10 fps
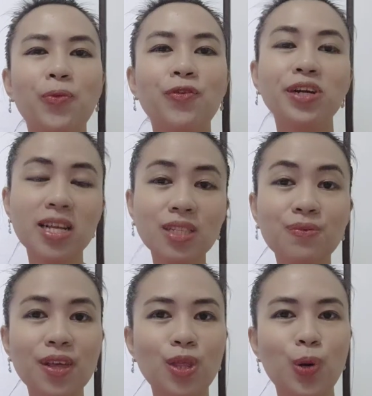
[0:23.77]
For this
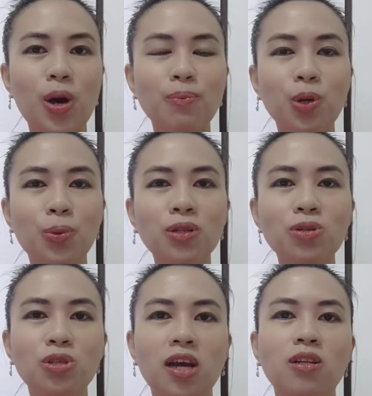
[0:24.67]
video, I'm going to
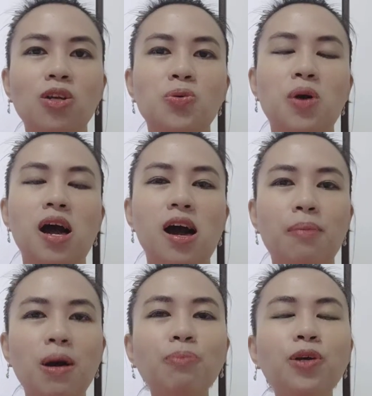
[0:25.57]
share to you
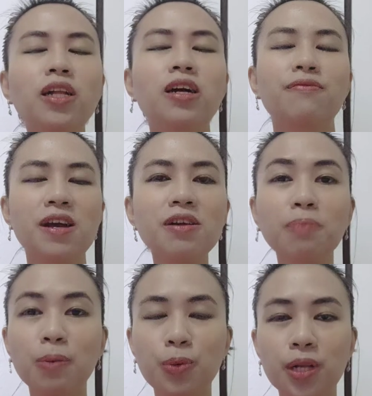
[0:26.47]
a very
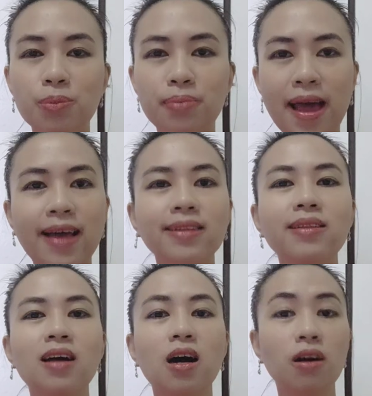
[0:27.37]
popular
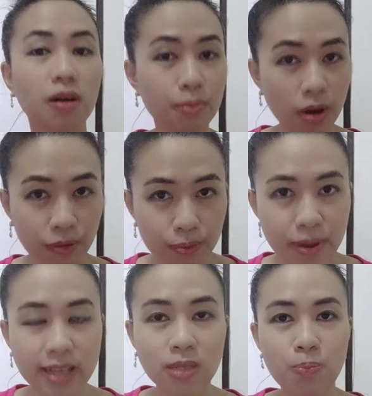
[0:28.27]
brand of
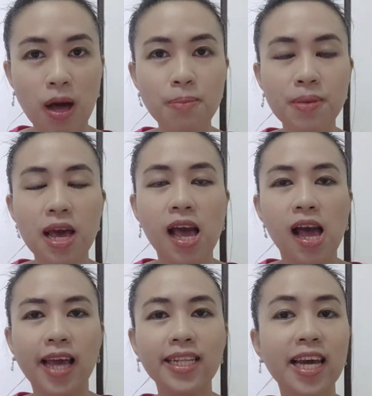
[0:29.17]
breast pump
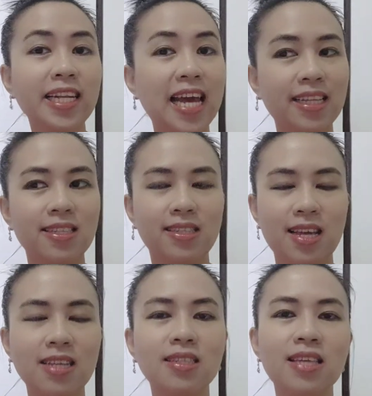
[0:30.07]
in the United
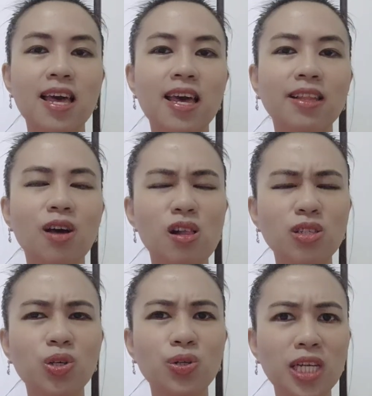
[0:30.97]
States and
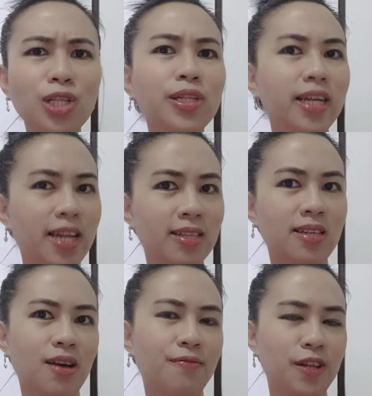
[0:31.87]
also dito na rin
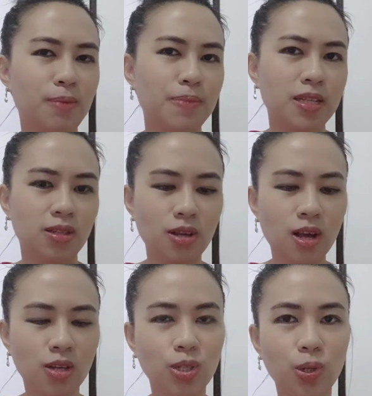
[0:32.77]
sa Philippines.
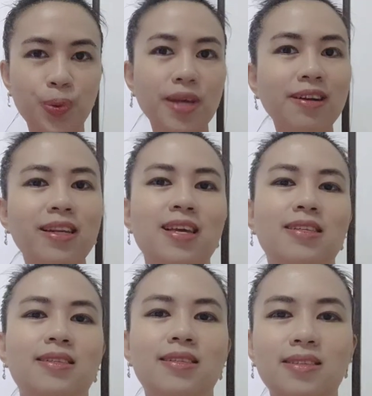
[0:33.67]
So here it
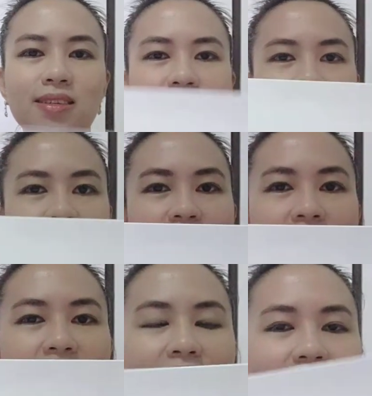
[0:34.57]
is, the